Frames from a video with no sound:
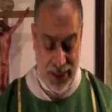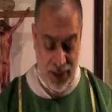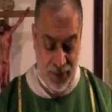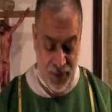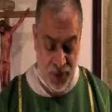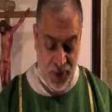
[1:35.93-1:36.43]

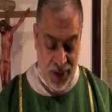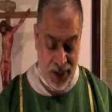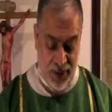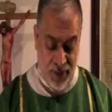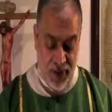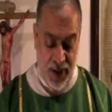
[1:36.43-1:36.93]
If you have
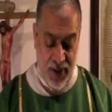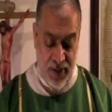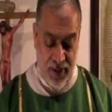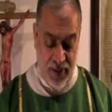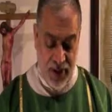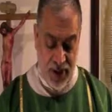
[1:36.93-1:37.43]

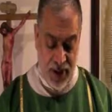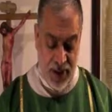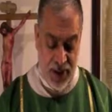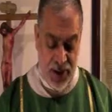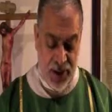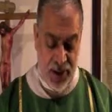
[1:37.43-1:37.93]
faith, at
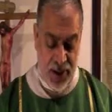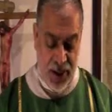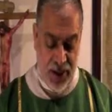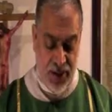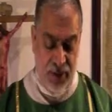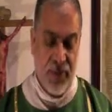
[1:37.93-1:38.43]
least the
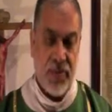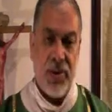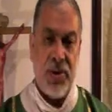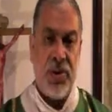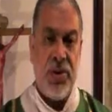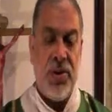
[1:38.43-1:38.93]
size of a
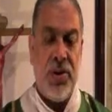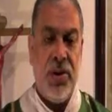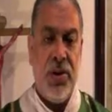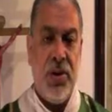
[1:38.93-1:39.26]
mustard seed.